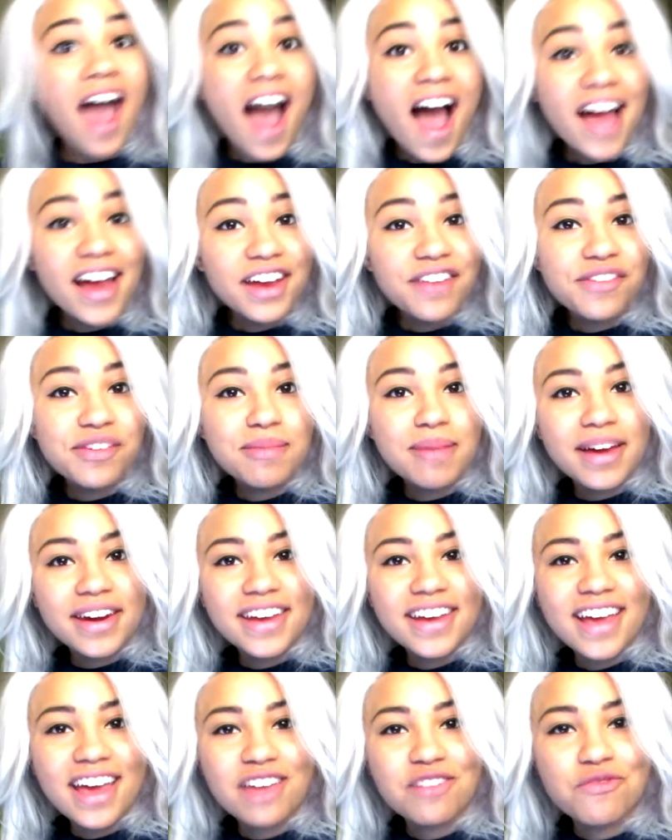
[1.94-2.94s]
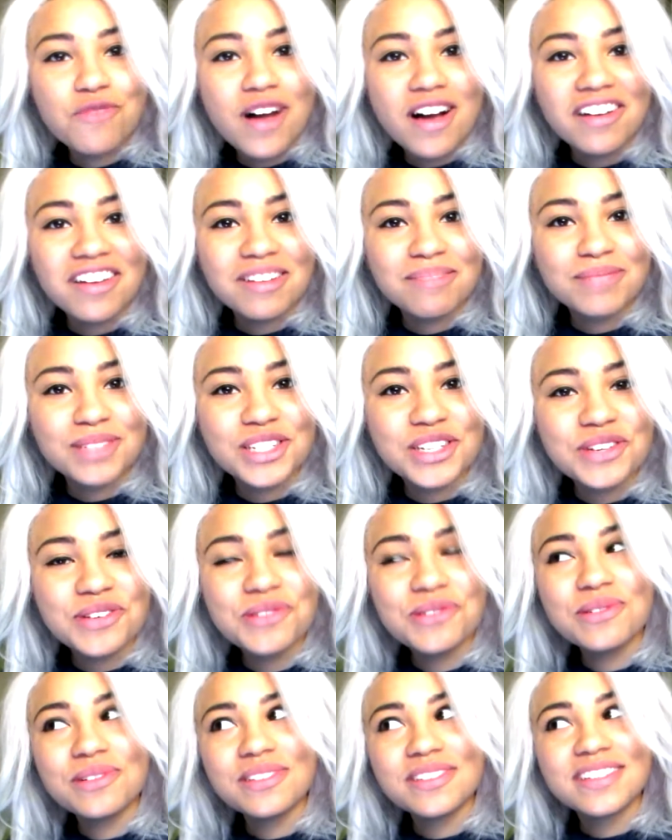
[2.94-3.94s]
Hi everybody and welcome
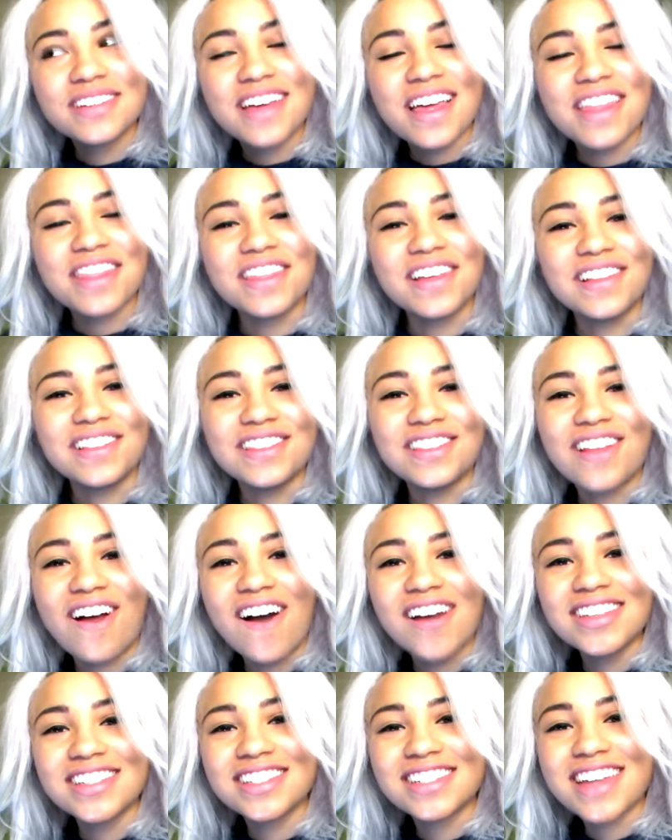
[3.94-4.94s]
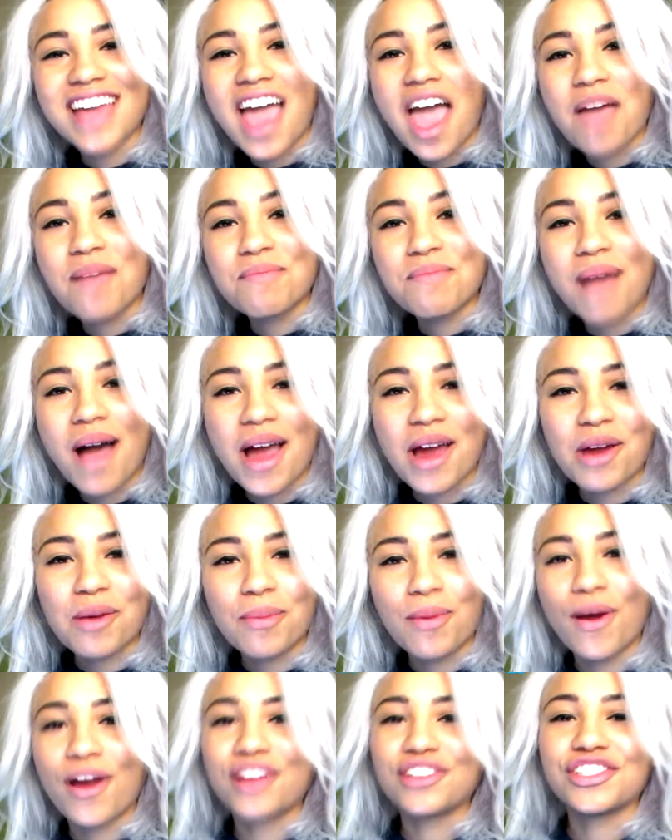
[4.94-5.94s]
to the Lost Empire
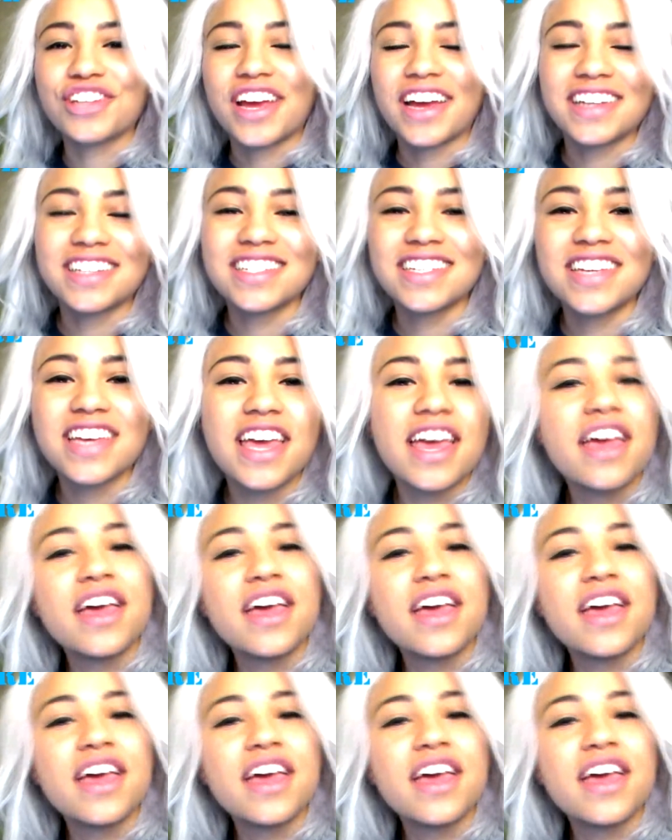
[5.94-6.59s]
Project.